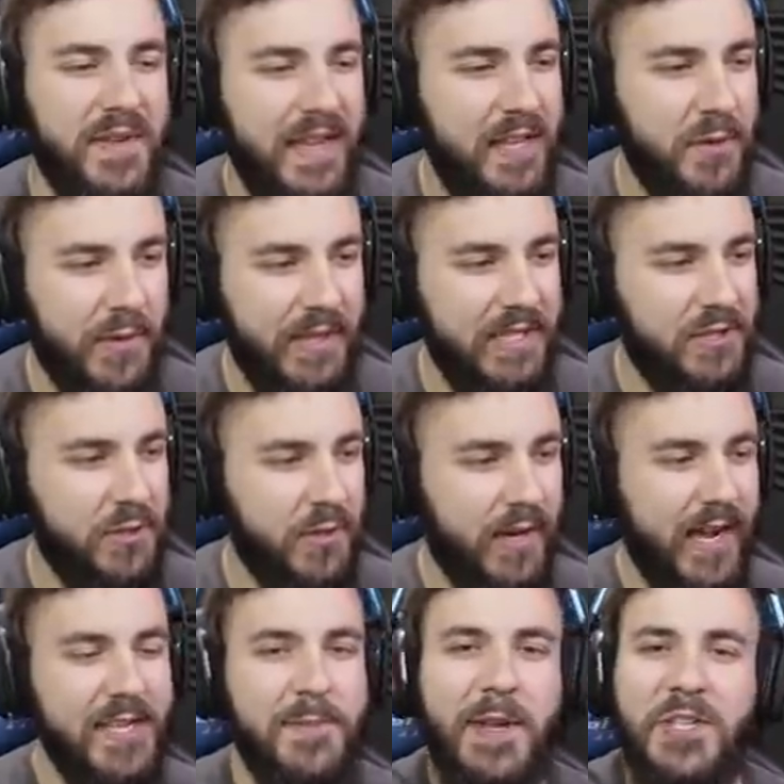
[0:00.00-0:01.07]
for either of these two
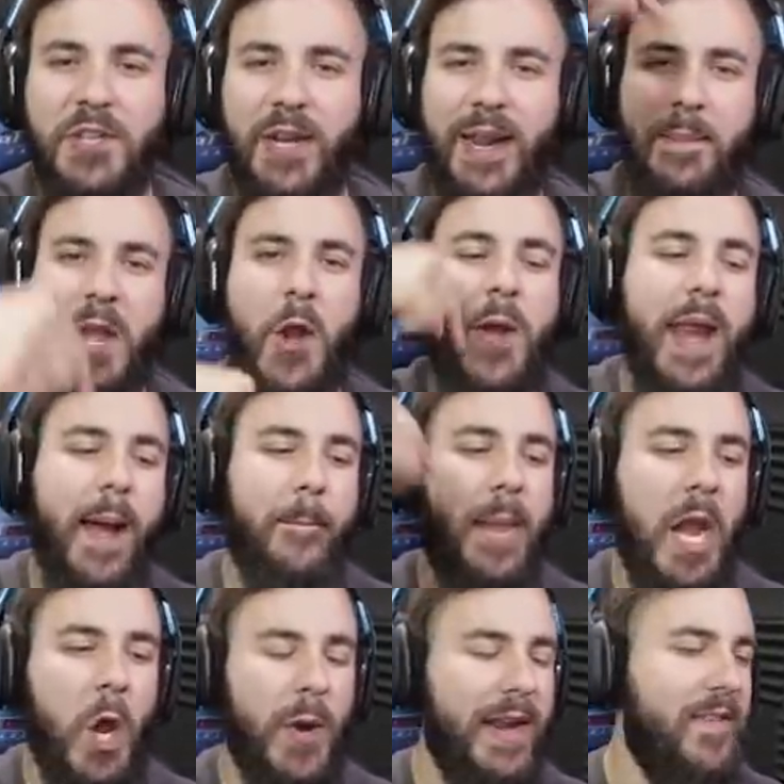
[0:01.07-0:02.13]
guys, make sure to let me know down
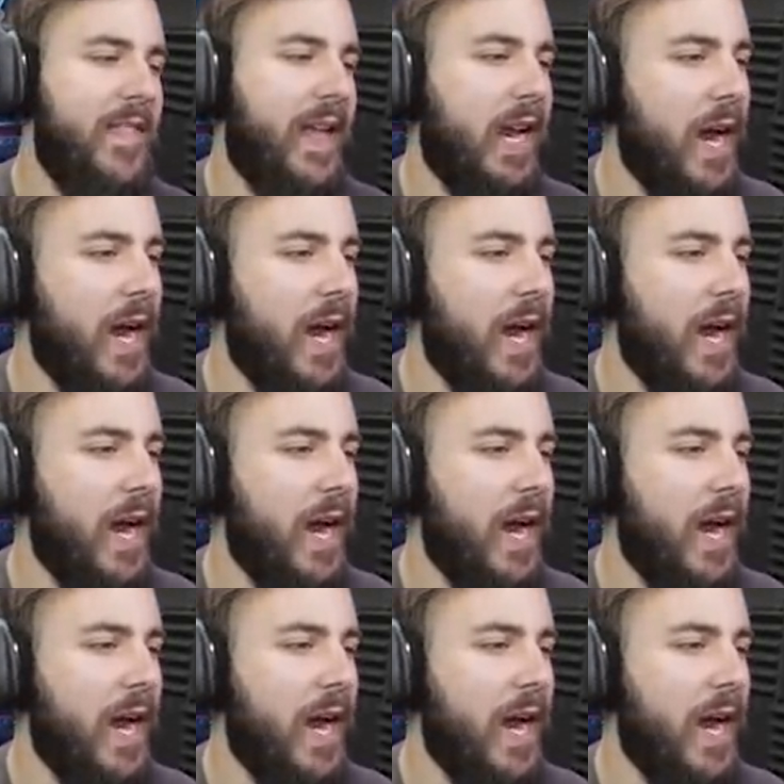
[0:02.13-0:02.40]
below in the